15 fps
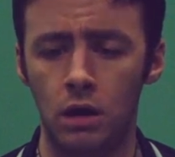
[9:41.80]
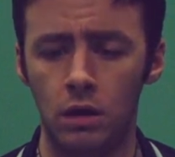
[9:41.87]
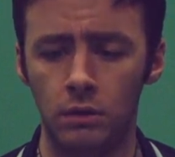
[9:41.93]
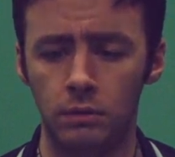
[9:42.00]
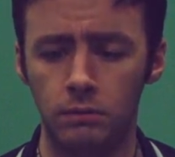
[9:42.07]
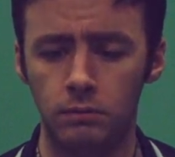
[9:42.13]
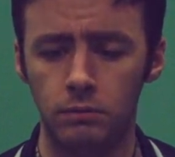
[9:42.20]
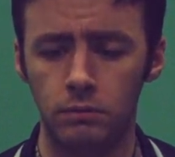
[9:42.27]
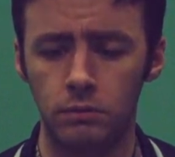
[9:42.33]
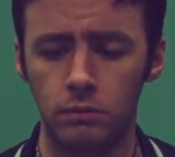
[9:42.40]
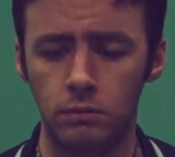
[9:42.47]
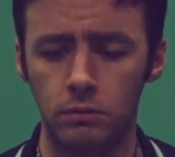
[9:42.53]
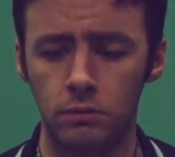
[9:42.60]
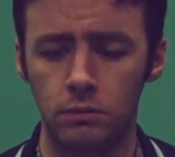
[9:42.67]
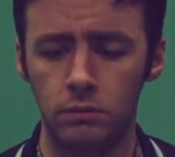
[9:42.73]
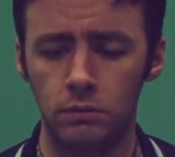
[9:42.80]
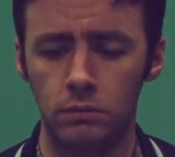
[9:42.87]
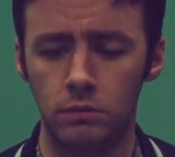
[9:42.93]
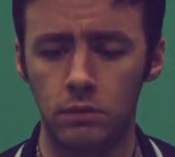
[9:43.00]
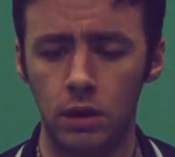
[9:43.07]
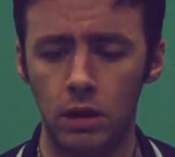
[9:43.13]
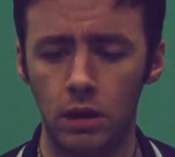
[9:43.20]
Uh,
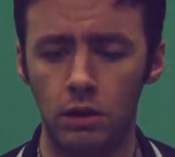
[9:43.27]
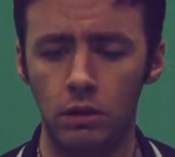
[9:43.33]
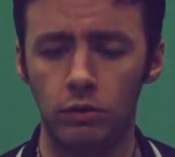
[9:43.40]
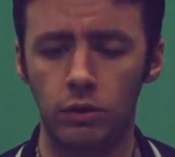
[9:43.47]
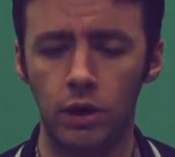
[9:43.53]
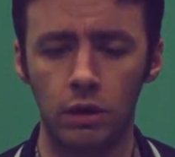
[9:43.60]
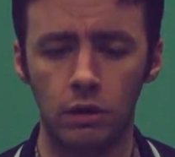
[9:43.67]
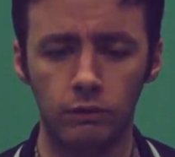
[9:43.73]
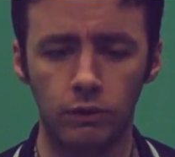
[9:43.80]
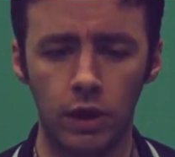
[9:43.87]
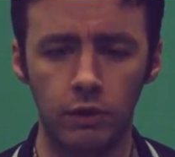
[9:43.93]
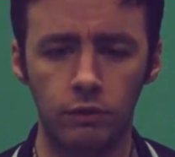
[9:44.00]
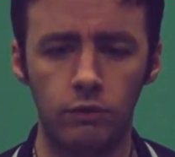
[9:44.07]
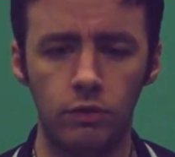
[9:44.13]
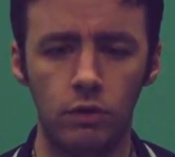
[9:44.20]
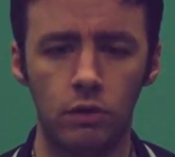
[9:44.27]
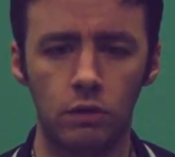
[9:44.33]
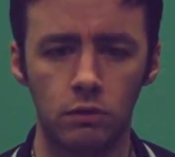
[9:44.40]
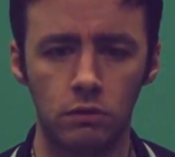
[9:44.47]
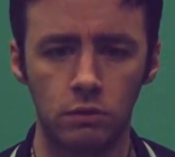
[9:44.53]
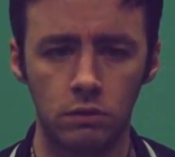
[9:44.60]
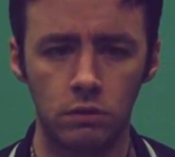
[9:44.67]
near the end of last
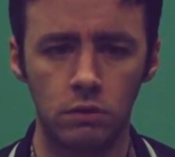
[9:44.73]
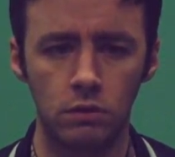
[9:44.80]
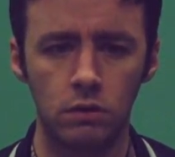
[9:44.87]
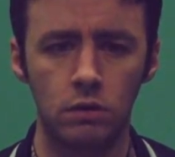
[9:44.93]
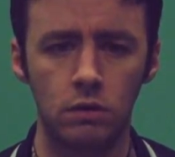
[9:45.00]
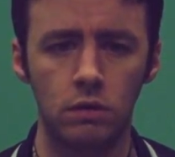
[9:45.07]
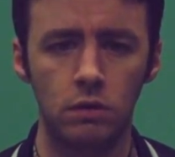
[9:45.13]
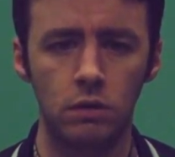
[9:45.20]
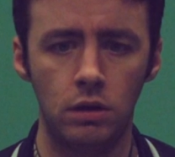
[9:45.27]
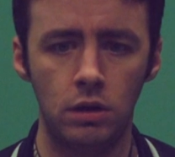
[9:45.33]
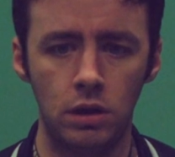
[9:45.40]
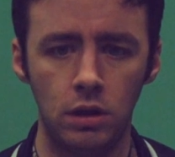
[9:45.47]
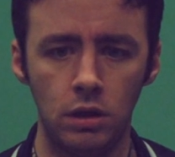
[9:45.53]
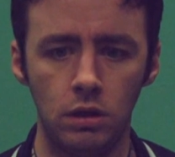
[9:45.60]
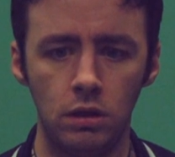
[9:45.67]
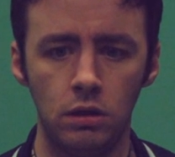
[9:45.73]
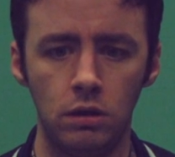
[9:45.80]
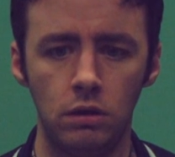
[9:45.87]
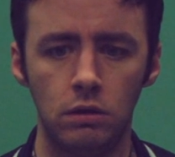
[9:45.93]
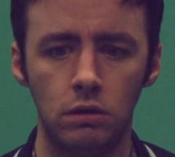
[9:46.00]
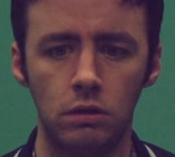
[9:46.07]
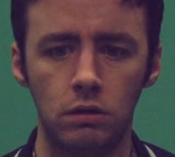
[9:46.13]
year,
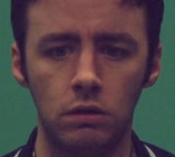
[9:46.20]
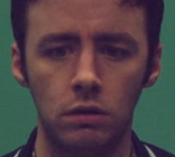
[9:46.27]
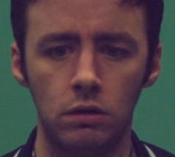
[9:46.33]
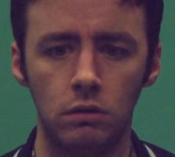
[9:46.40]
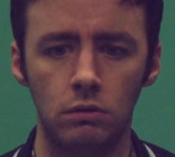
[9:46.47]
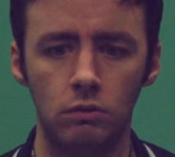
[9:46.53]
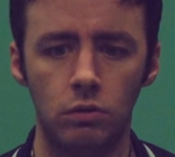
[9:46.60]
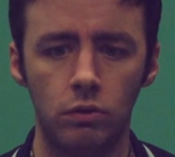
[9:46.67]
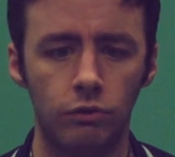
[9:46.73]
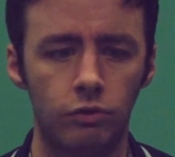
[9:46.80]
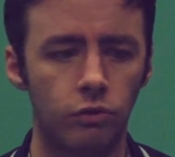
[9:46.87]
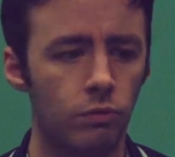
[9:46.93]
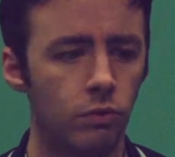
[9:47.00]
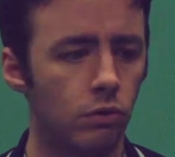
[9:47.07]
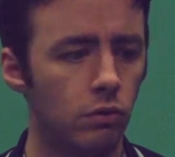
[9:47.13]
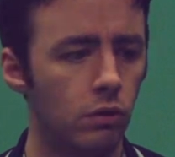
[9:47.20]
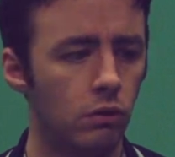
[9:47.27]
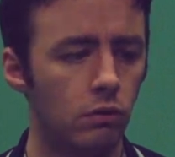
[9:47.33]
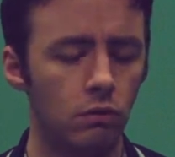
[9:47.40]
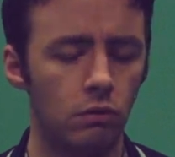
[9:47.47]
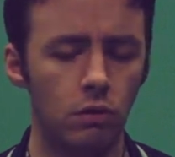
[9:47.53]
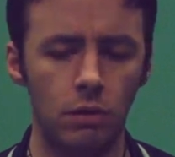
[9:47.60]
he was the
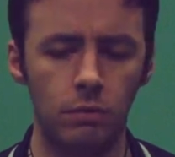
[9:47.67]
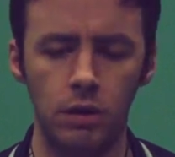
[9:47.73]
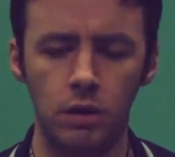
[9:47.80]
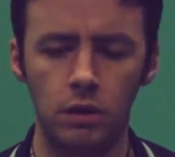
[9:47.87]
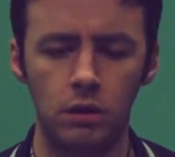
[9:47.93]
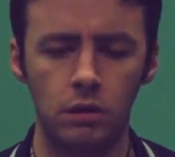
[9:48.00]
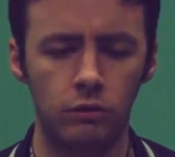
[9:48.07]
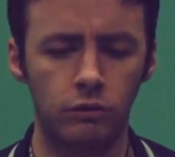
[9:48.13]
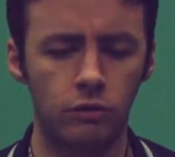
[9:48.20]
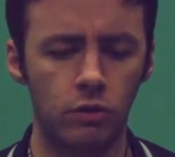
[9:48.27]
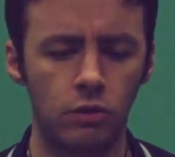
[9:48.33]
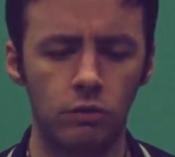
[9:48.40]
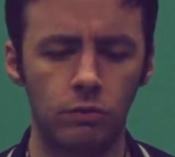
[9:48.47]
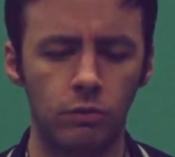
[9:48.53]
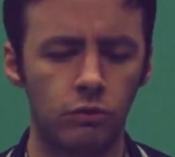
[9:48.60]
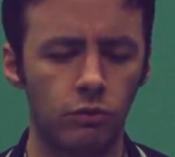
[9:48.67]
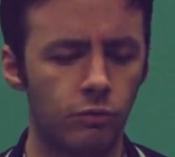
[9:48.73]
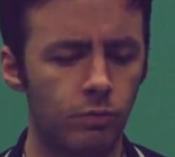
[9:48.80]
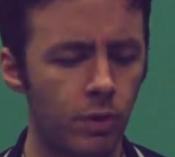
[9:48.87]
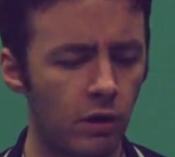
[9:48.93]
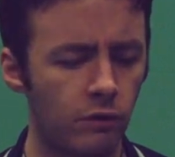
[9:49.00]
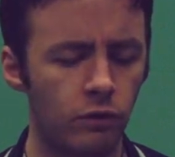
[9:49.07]
most, I mean, he just turned into
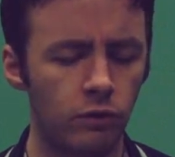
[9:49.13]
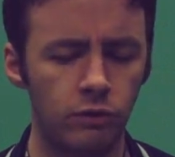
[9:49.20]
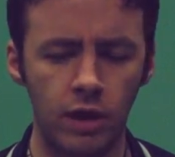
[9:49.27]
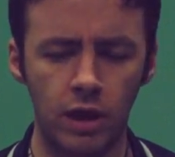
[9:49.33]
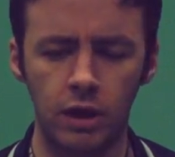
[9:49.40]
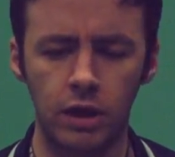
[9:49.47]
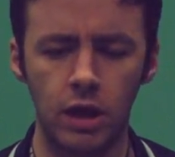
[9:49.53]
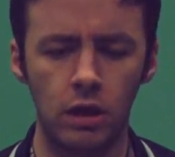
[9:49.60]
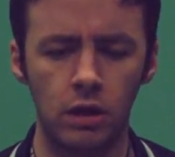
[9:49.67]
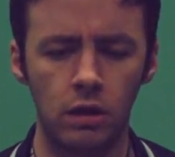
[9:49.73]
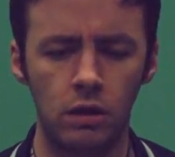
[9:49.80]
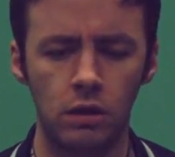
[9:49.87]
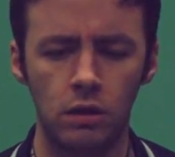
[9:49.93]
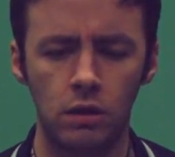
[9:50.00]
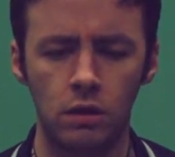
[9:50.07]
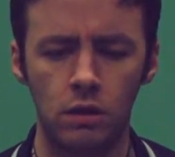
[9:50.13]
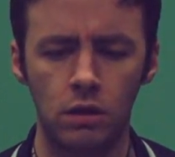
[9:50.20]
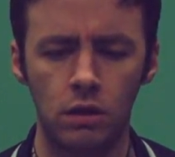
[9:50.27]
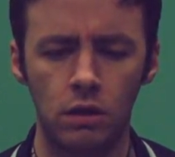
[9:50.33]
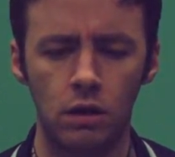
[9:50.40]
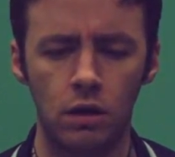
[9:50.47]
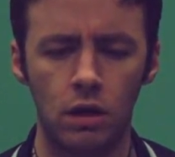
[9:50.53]
the most respectful, dedicated,
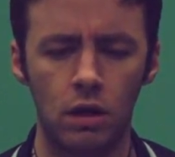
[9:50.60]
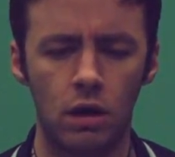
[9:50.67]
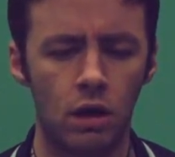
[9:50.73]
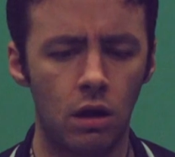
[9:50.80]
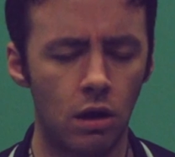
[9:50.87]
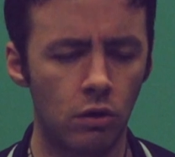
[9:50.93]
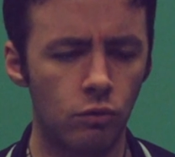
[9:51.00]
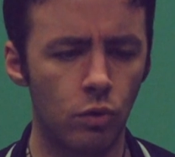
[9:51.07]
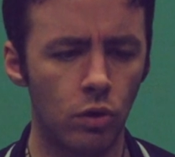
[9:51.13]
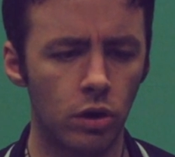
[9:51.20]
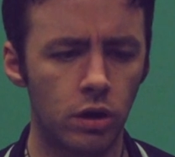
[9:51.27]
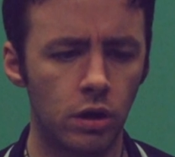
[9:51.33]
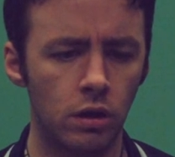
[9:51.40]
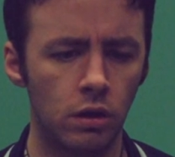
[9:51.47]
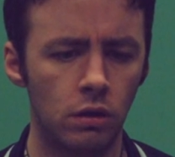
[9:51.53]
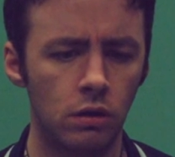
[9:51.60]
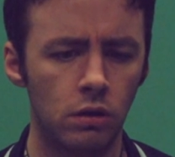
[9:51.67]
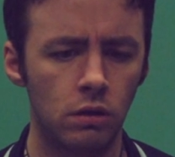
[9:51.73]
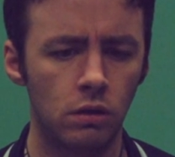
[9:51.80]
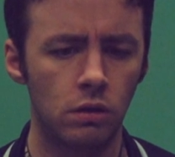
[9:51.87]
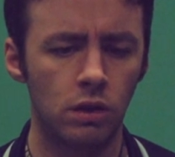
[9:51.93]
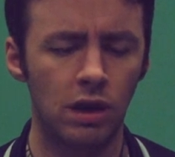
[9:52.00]
uh,
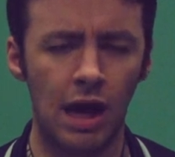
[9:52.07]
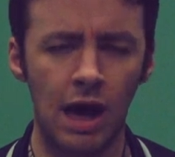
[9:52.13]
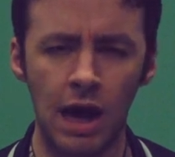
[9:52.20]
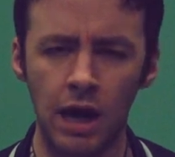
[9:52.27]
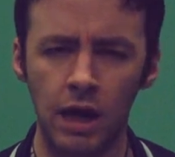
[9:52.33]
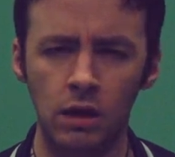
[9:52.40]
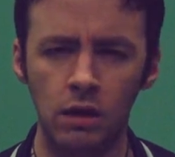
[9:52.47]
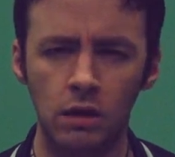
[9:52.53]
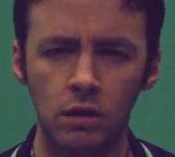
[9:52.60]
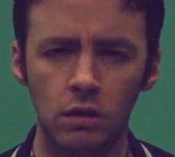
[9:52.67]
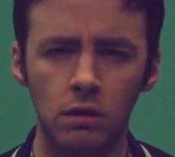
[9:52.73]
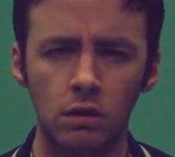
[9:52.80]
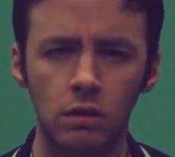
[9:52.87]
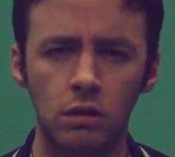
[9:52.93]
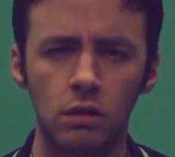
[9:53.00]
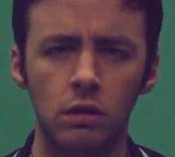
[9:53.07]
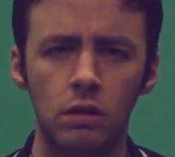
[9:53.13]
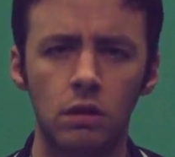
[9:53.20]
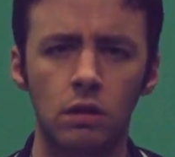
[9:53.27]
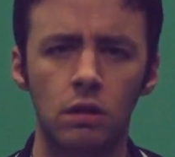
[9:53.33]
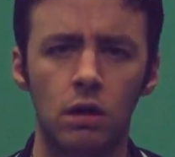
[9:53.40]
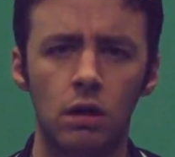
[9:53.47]
hardworking, kind,
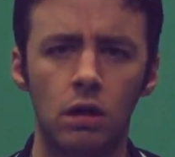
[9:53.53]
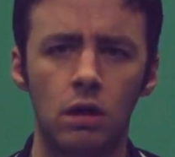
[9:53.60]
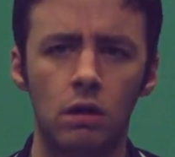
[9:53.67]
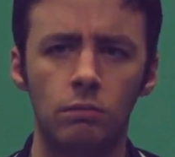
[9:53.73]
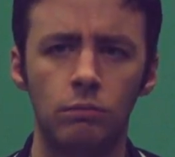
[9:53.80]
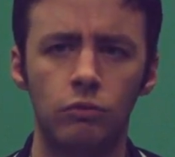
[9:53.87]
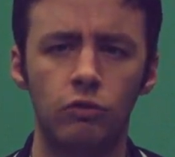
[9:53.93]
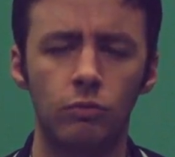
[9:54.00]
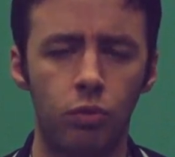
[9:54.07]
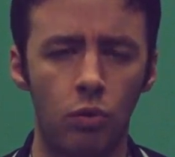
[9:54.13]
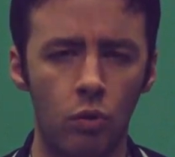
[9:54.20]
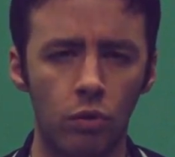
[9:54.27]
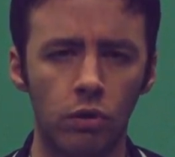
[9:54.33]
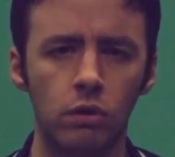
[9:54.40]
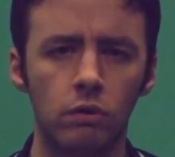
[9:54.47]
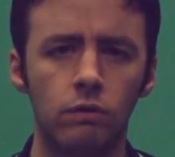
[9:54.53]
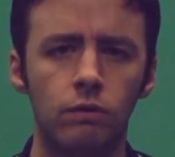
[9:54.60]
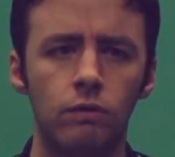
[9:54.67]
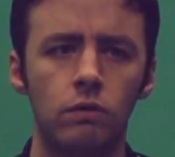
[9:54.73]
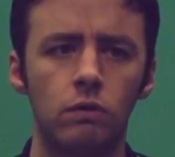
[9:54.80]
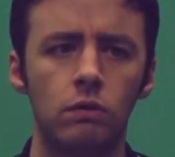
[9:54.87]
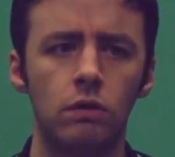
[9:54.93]
um,
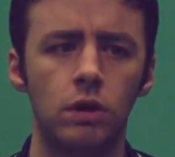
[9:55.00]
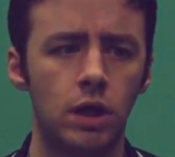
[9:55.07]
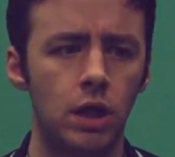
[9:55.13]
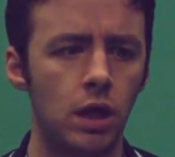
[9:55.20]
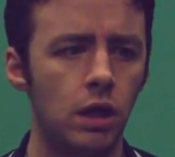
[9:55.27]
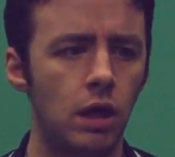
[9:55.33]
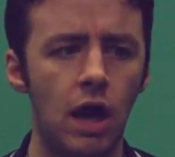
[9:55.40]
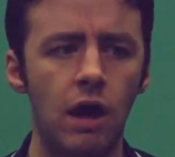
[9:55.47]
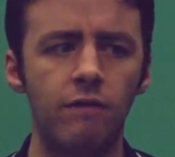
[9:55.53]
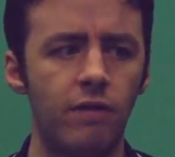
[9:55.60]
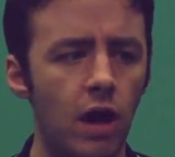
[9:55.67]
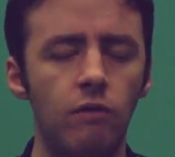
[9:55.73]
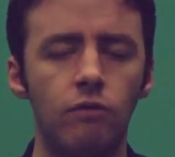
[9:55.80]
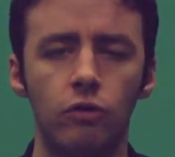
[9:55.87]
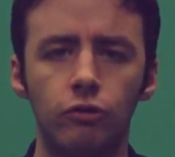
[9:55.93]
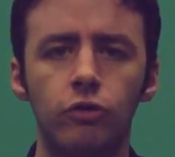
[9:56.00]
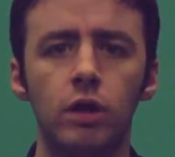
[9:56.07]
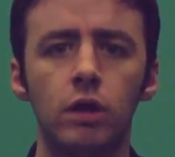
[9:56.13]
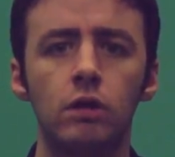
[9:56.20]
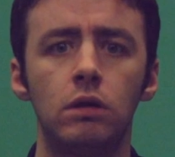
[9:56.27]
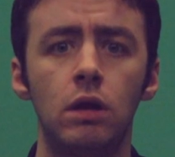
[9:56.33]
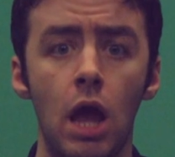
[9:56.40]
supportive kid I've
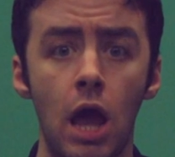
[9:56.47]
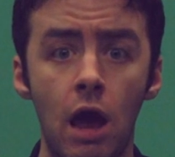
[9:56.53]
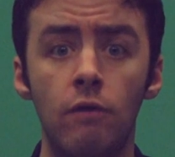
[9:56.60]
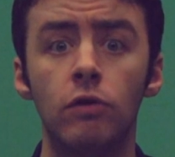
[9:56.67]
ever seen.